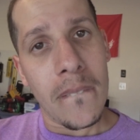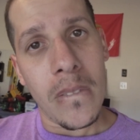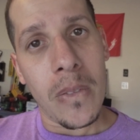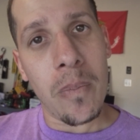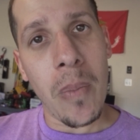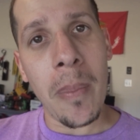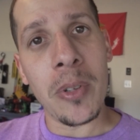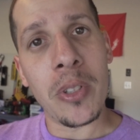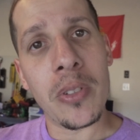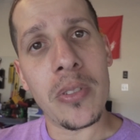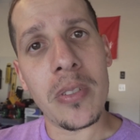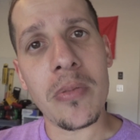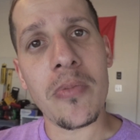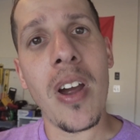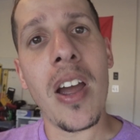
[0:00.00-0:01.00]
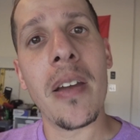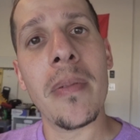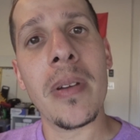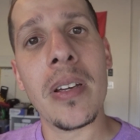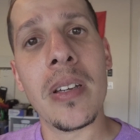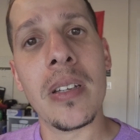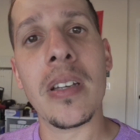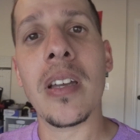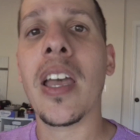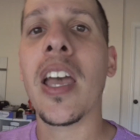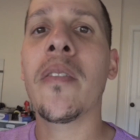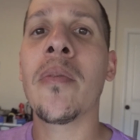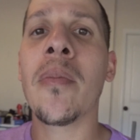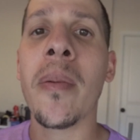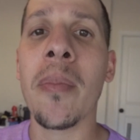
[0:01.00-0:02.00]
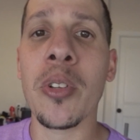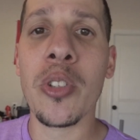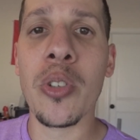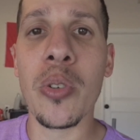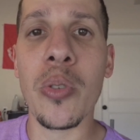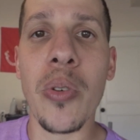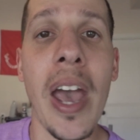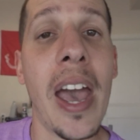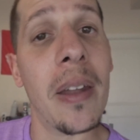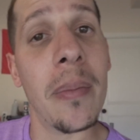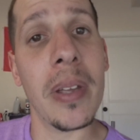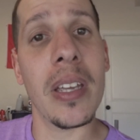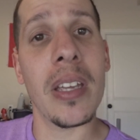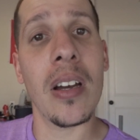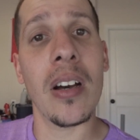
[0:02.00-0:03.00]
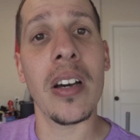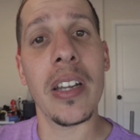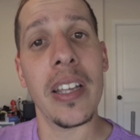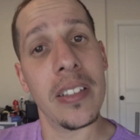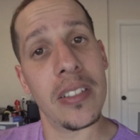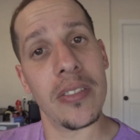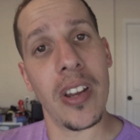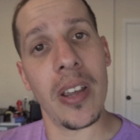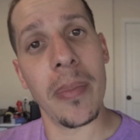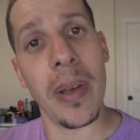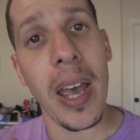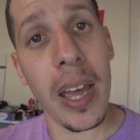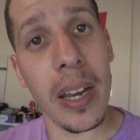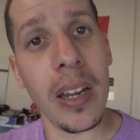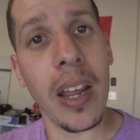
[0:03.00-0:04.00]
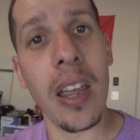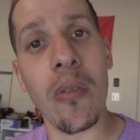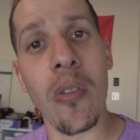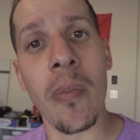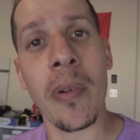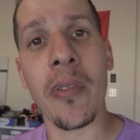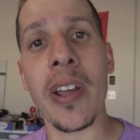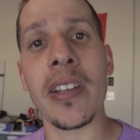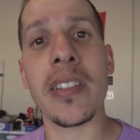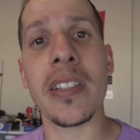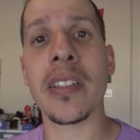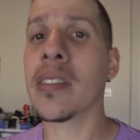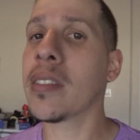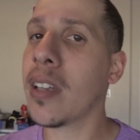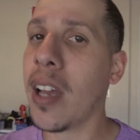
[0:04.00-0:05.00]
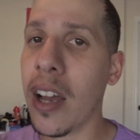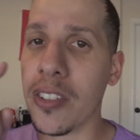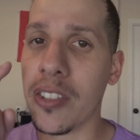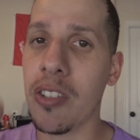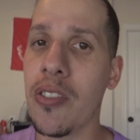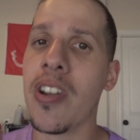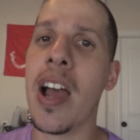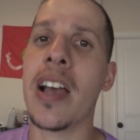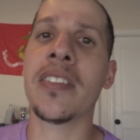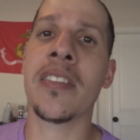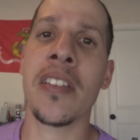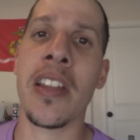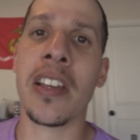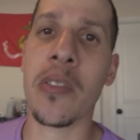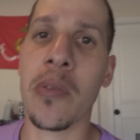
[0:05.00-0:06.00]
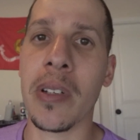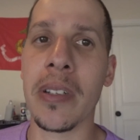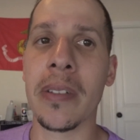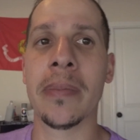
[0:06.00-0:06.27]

Remember to subscribe, and remember to @ me on Instagram @ARomanRacing. I'll see you guys in the next one.